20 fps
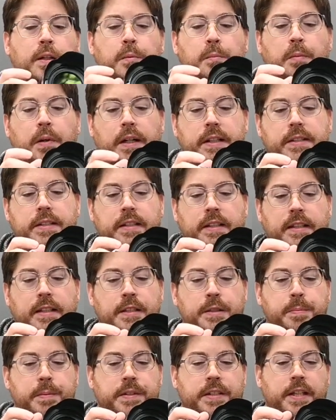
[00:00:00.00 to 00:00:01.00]
But in
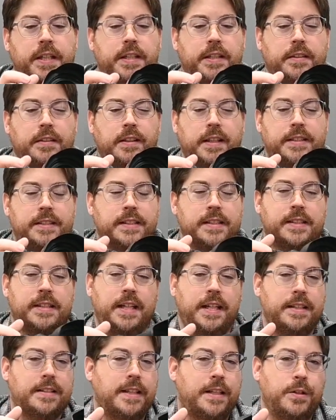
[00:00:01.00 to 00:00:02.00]
this particular lens's
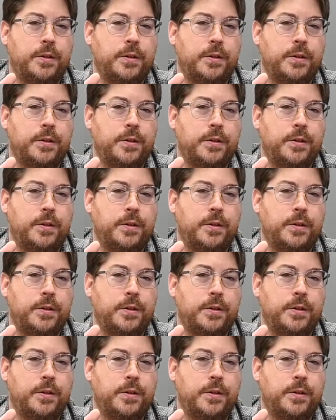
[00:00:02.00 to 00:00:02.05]
case,